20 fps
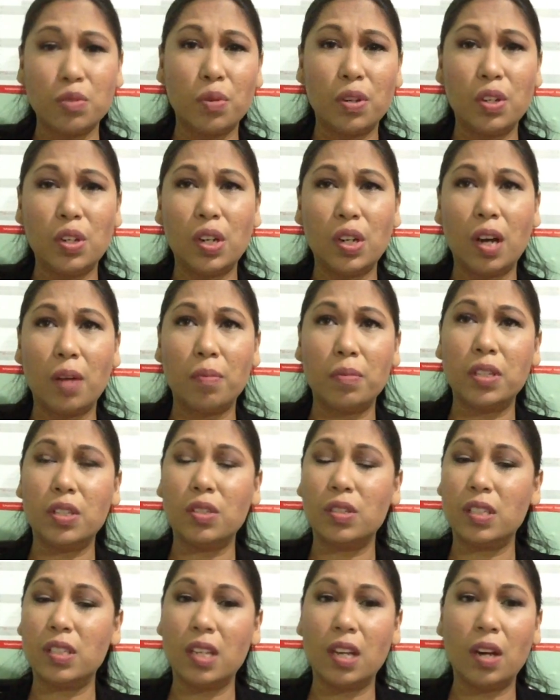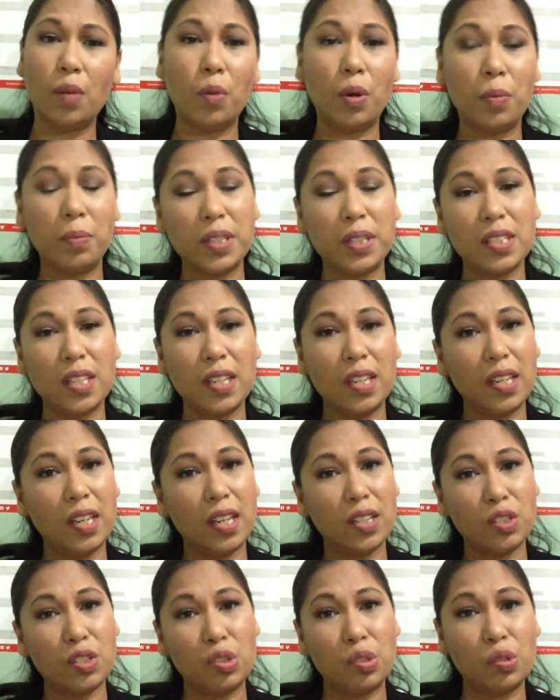when you come and you say, well, miss, I didn't
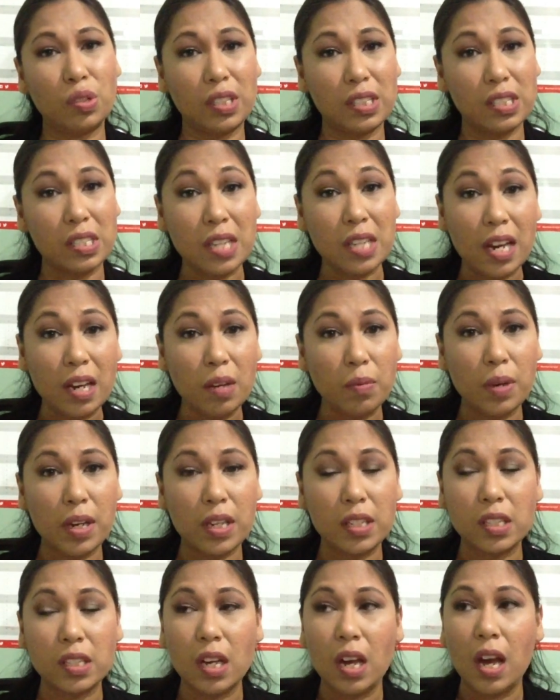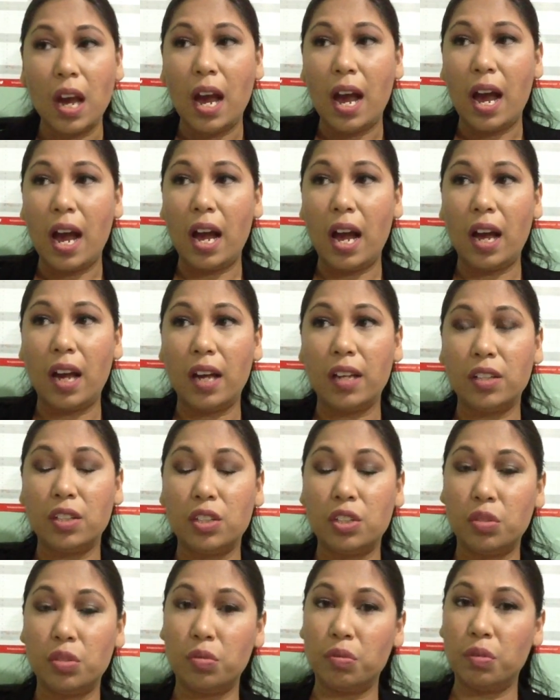get to do an assignment, and
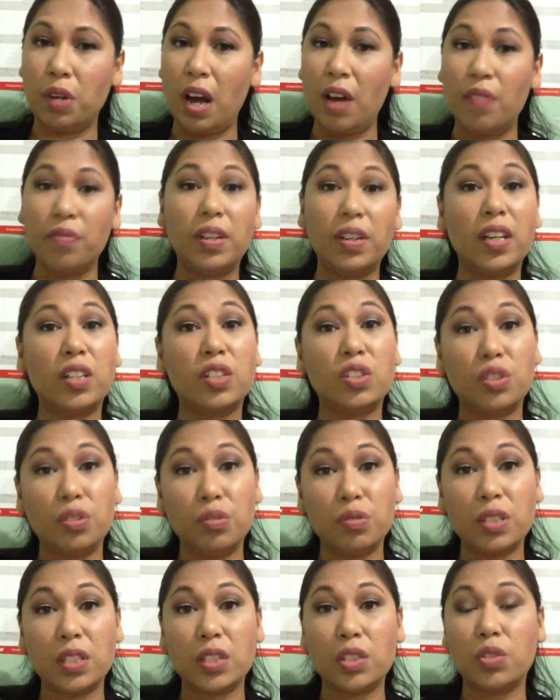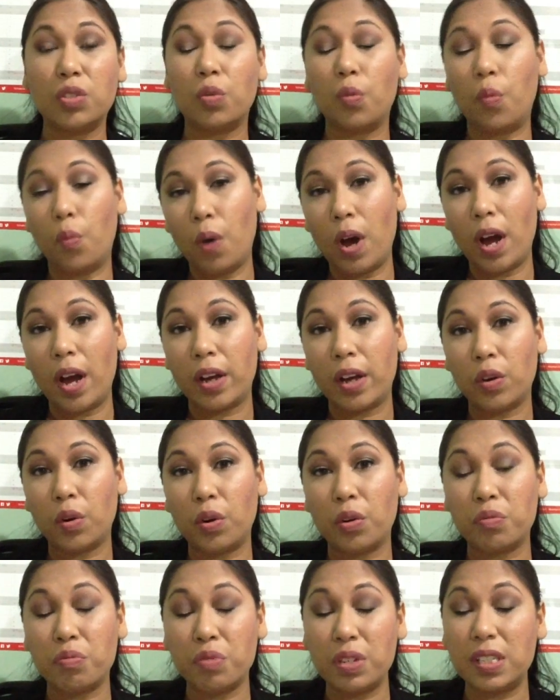you have an excuse as to why
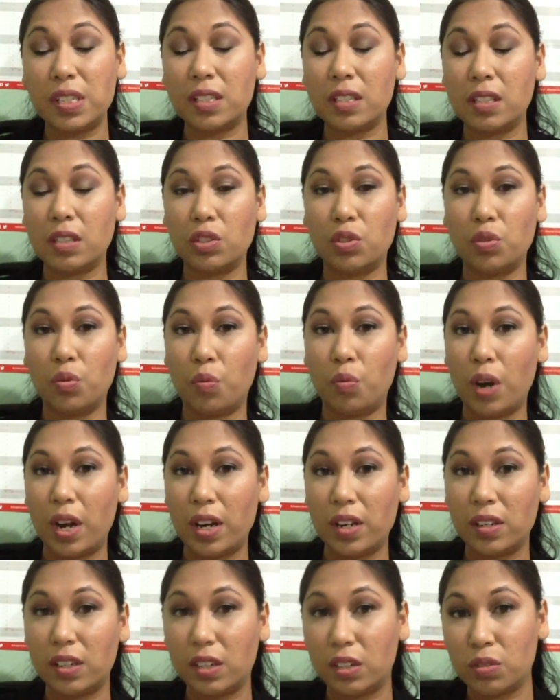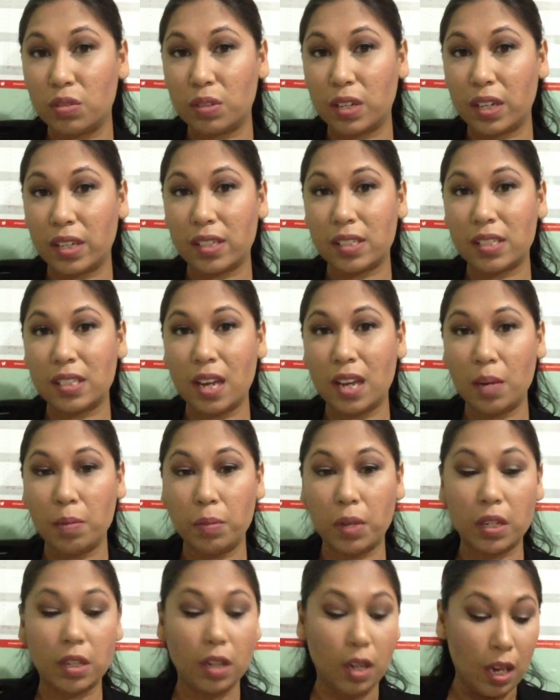or a reason as to why you didn't do that
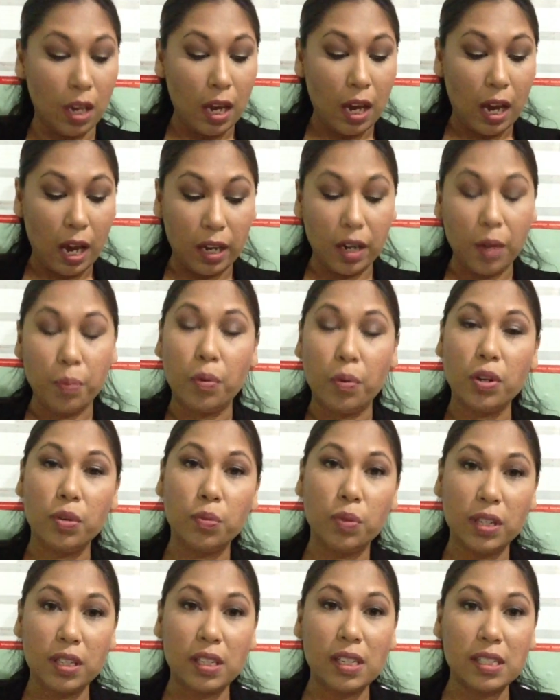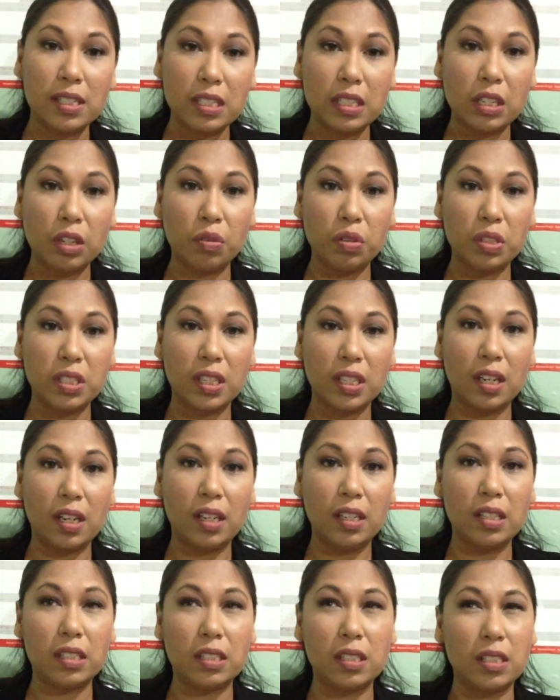assignment. At that point, we're listening
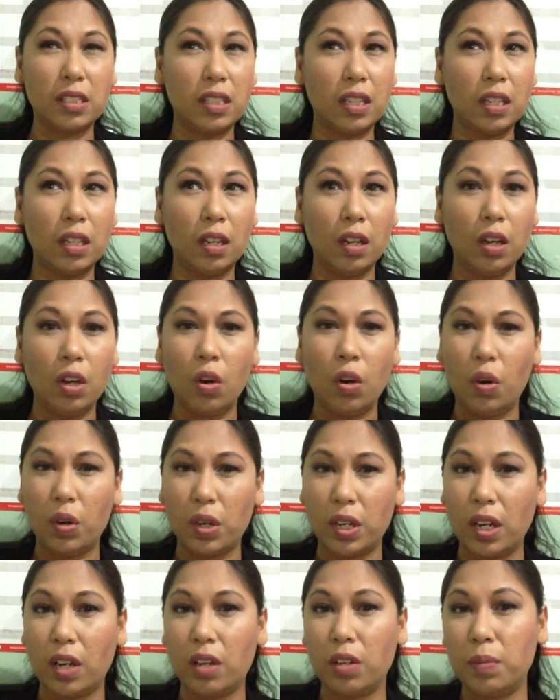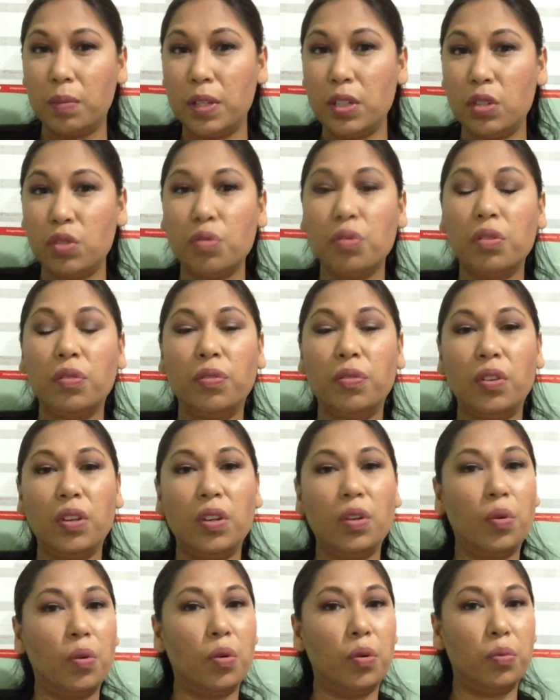critically to see, okay, are you being truthful
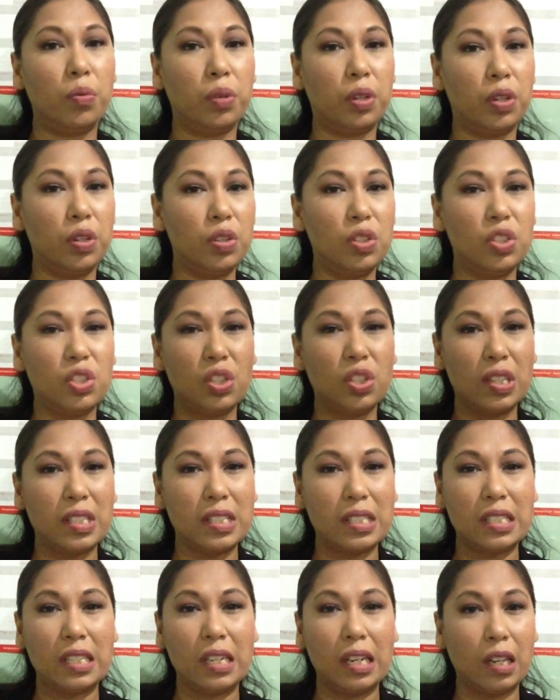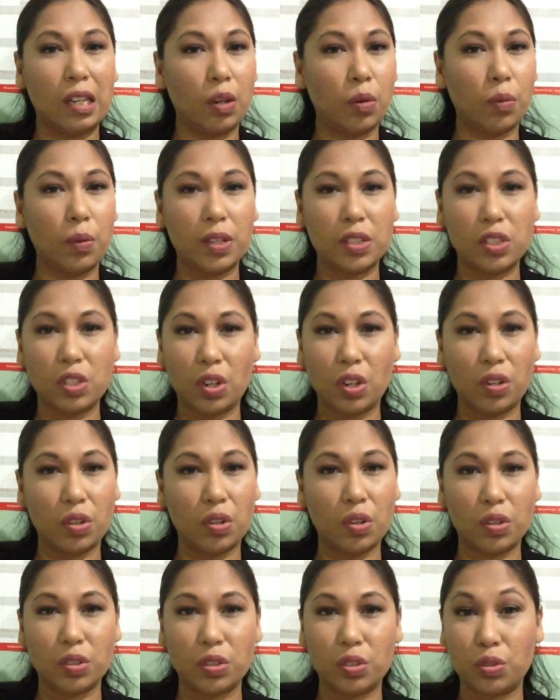or were you just delinquent or
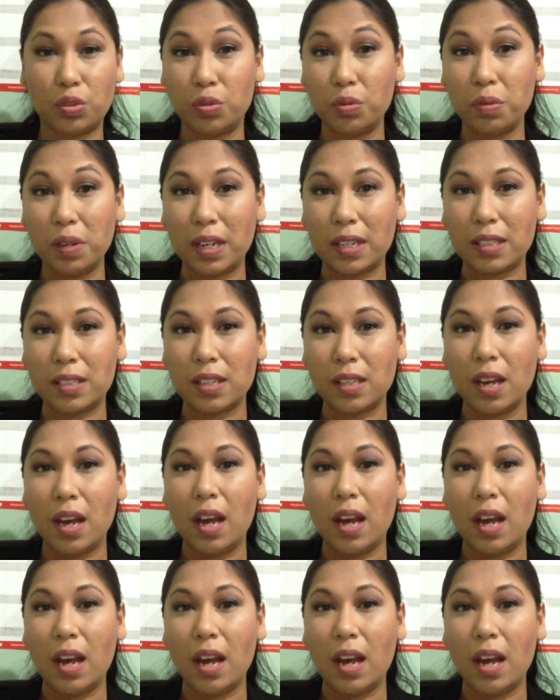not to do it?